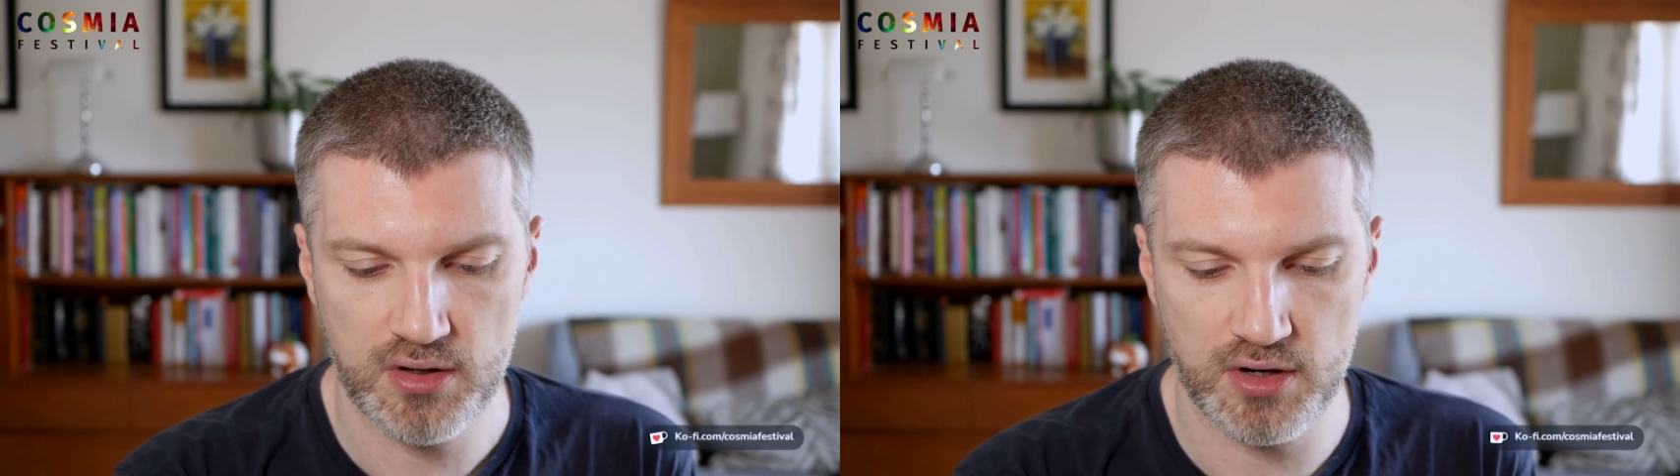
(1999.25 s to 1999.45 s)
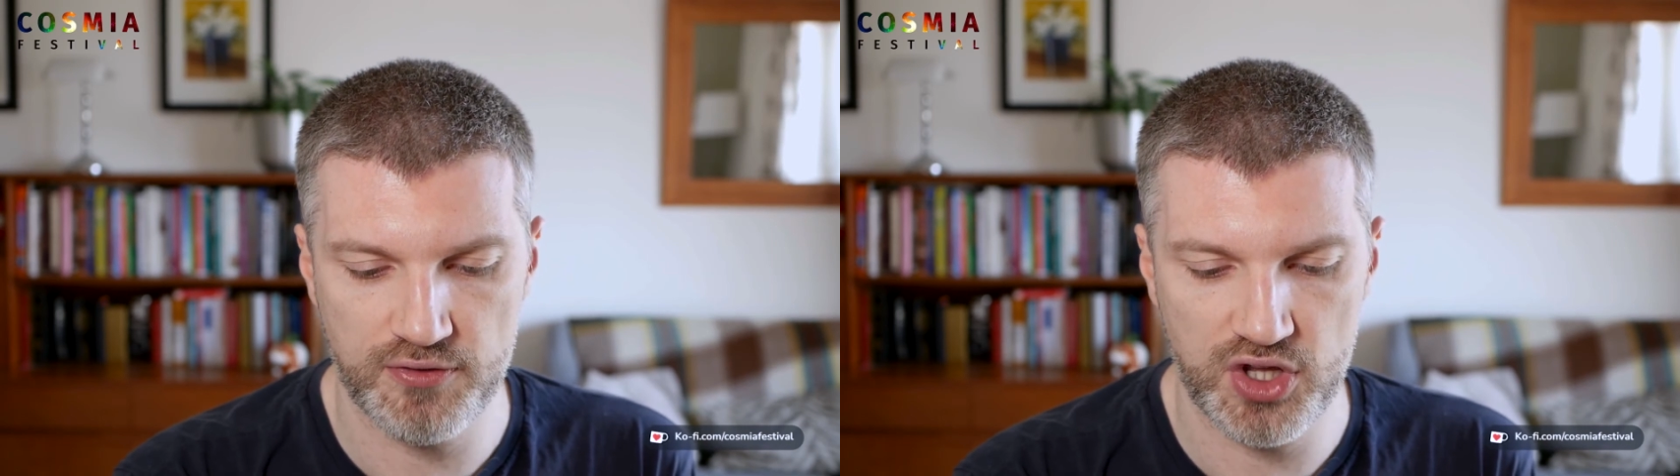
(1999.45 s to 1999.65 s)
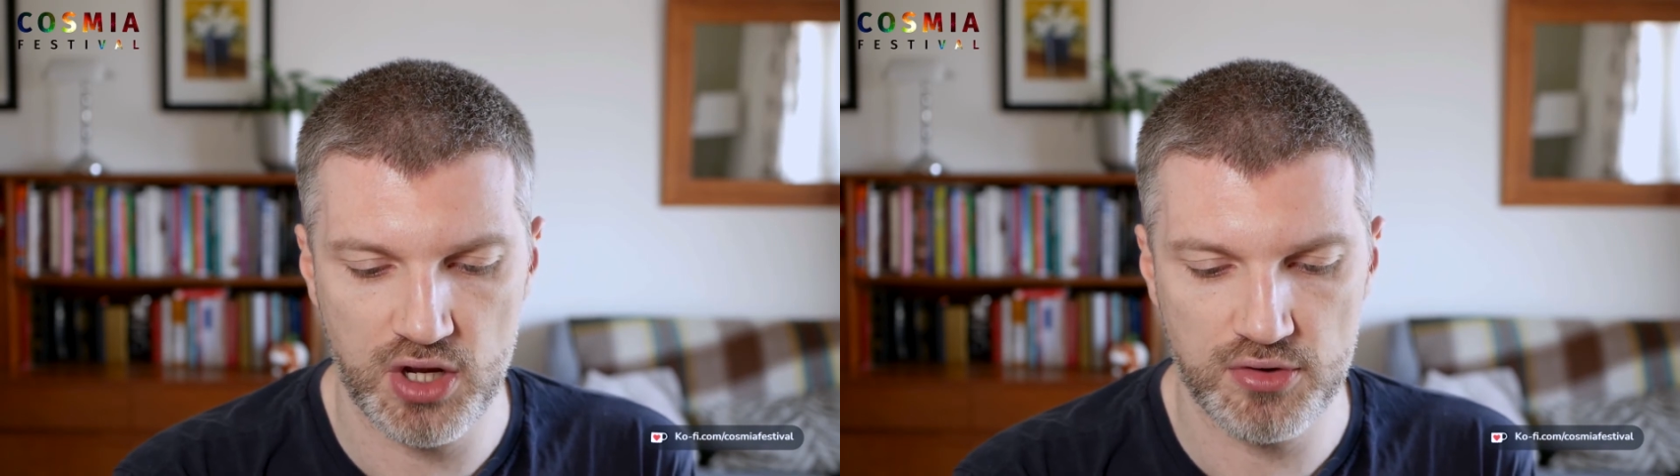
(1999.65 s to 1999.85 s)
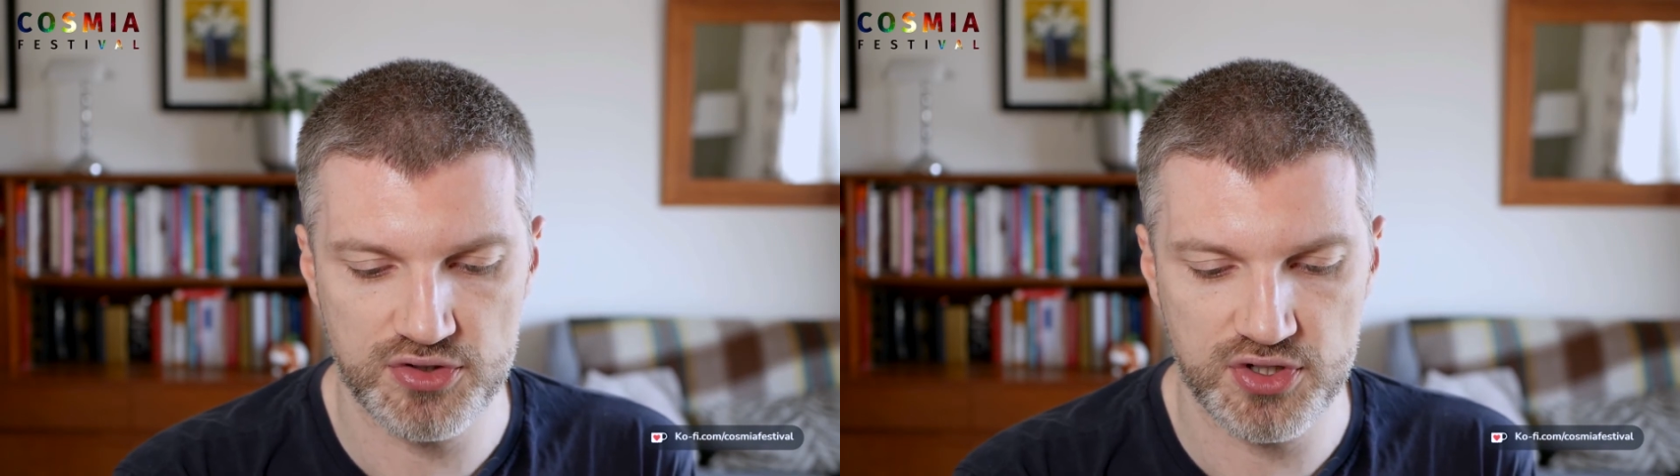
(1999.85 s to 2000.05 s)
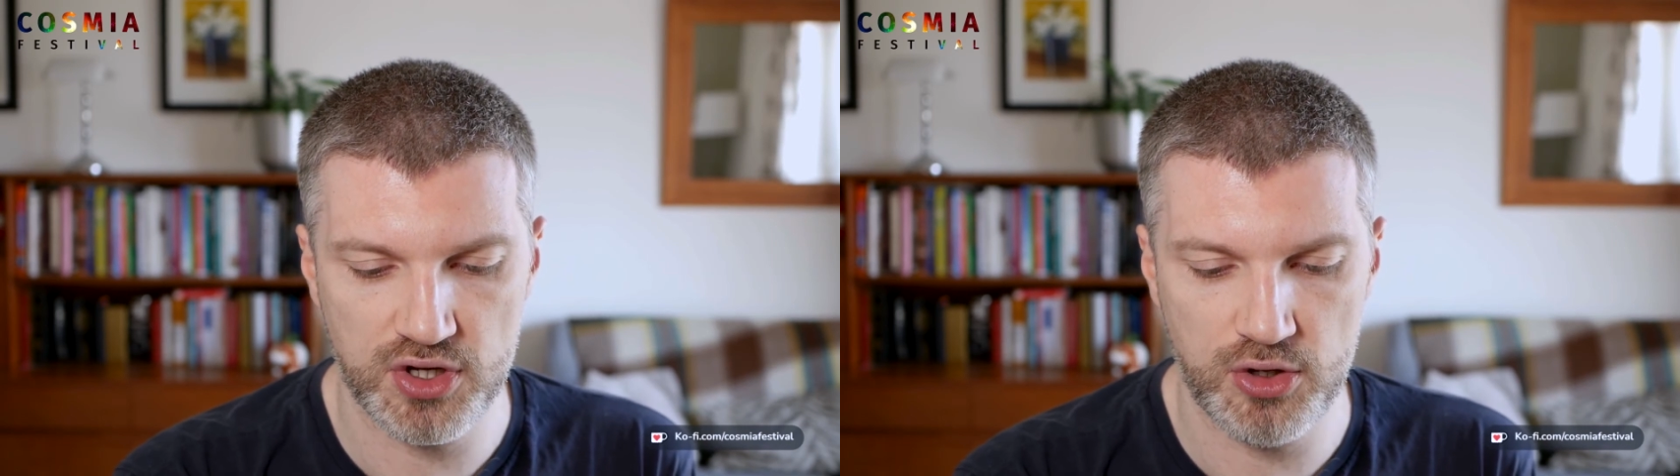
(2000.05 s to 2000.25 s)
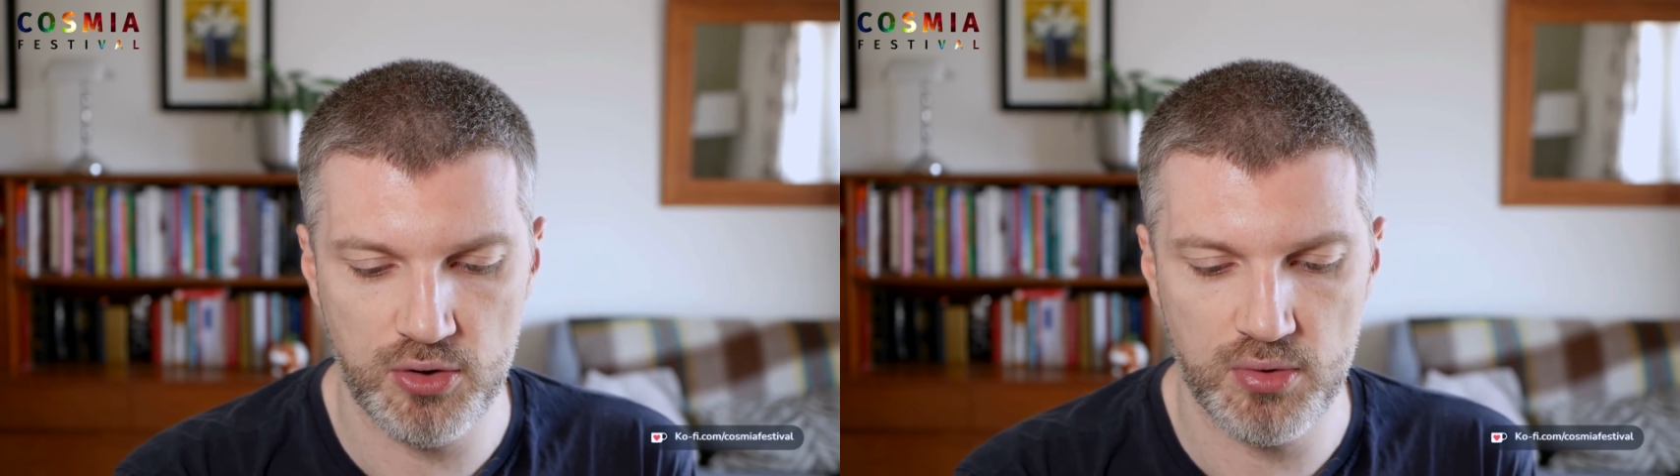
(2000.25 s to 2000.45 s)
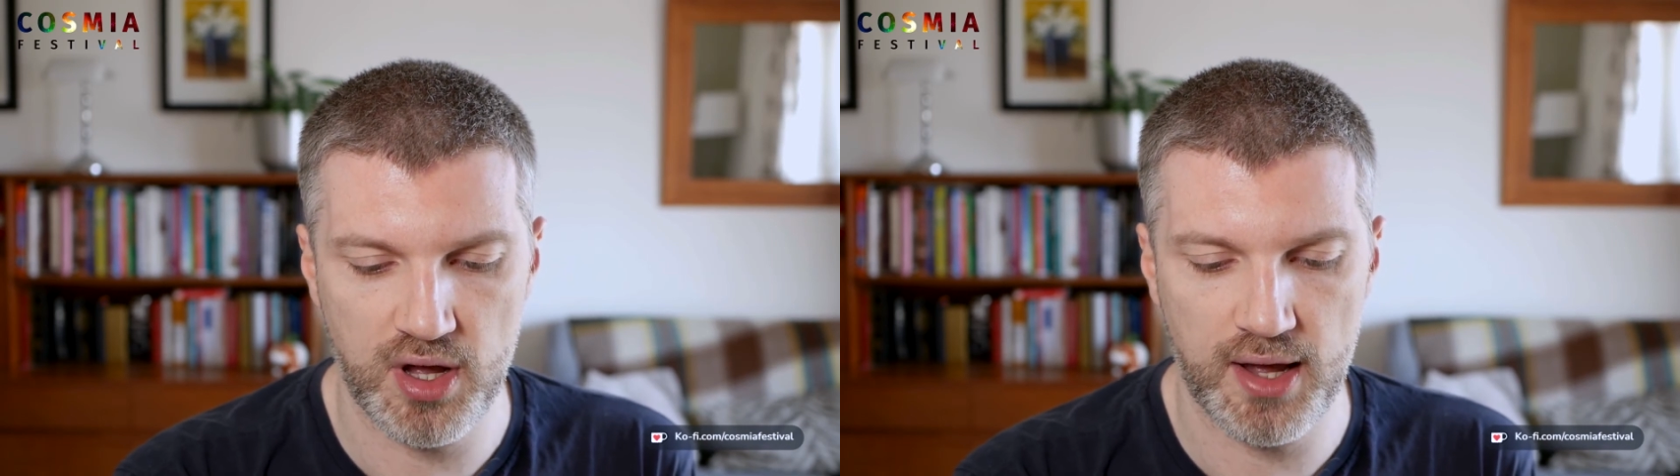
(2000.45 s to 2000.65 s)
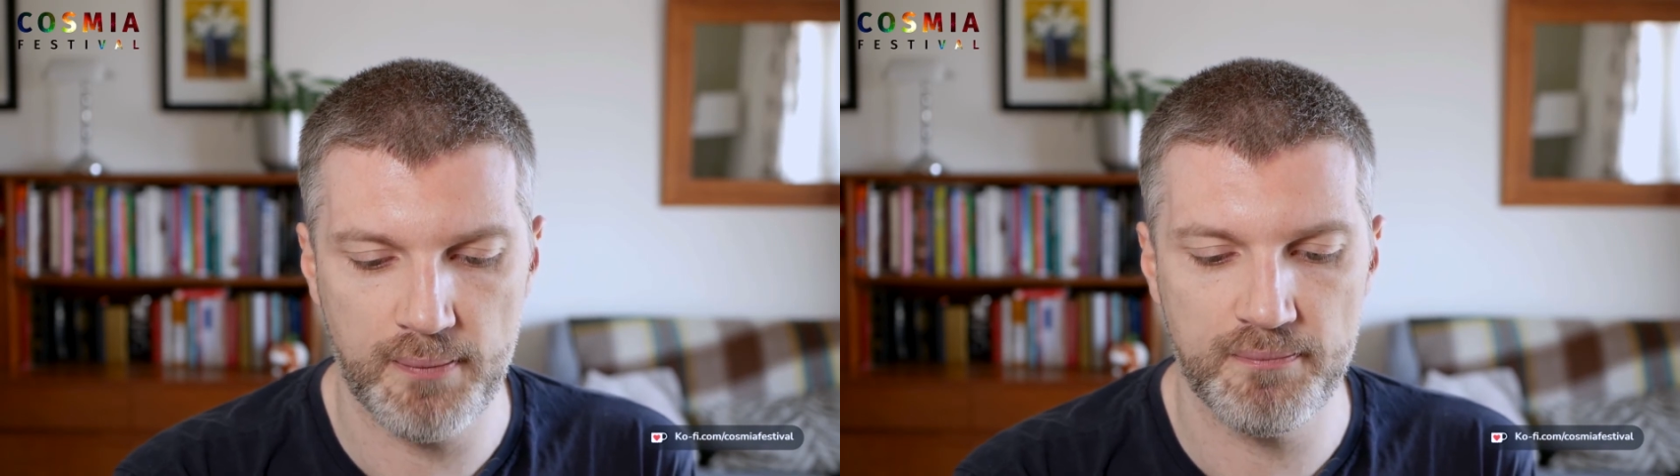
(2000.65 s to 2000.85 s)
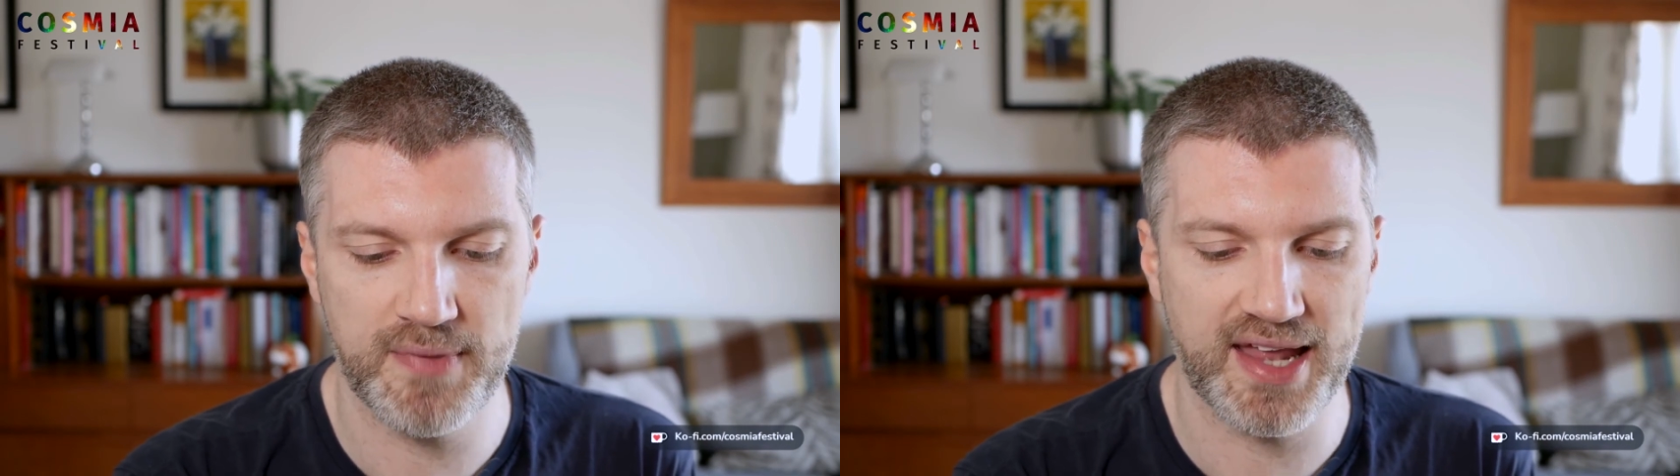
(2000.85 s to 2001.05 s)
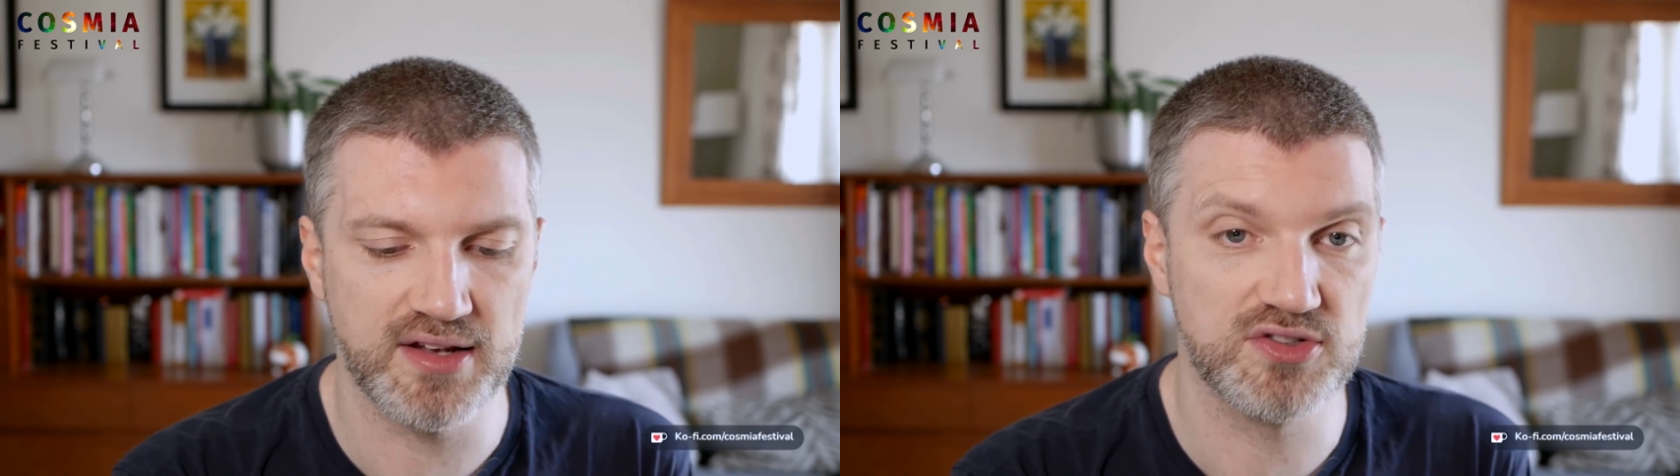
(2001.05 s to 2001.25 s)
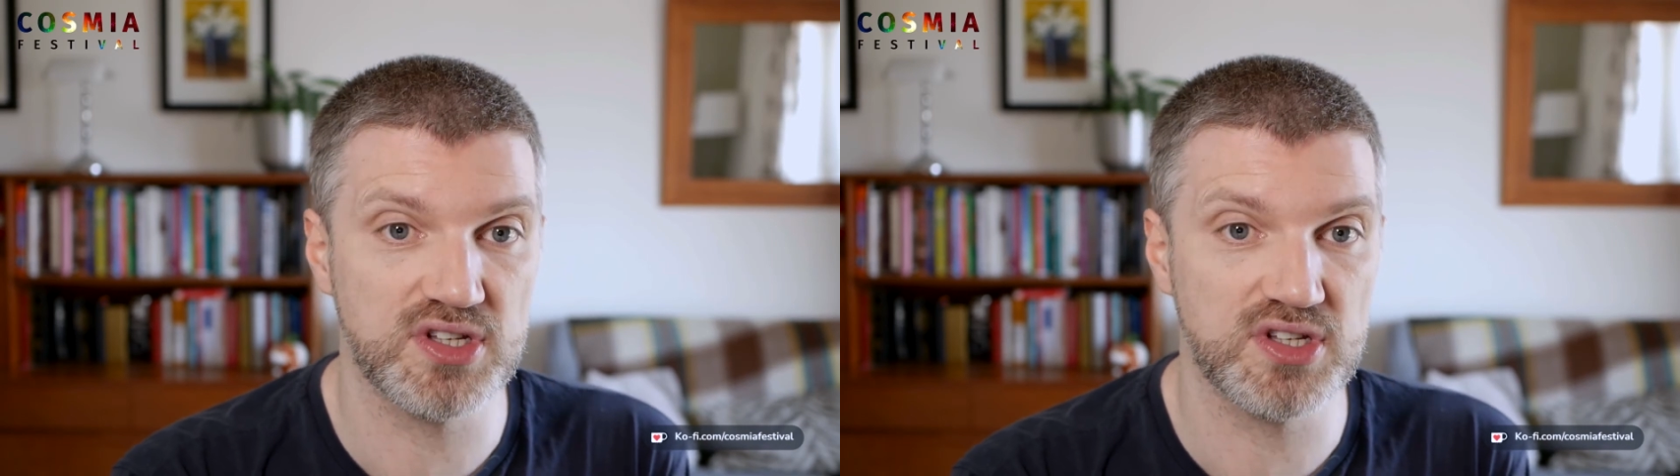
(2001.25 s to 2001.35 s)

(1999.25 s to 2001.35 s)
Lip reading: of year or two, and